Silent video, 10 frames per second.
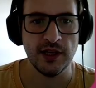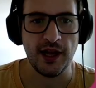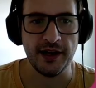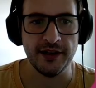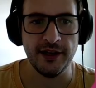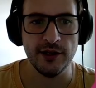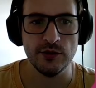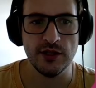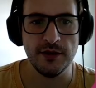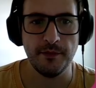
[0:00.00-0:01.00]
and here you
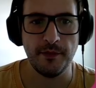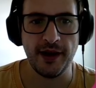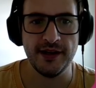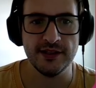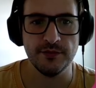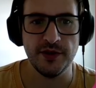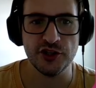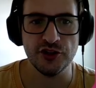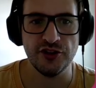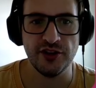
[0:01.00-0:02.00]
see mine is in
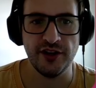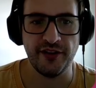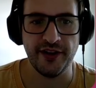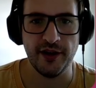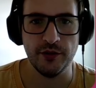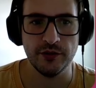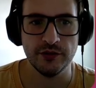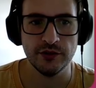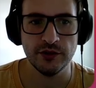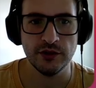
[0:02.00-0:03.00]
version 3 right now.
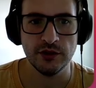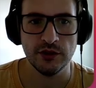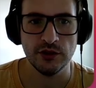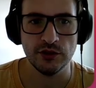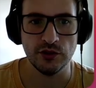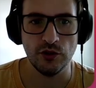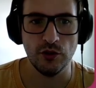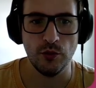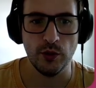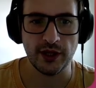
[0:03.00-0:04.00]
So
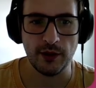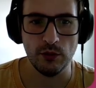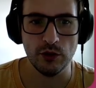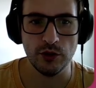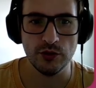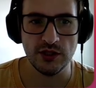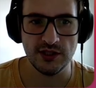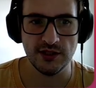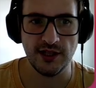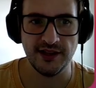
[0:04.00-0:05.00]
what I will use is that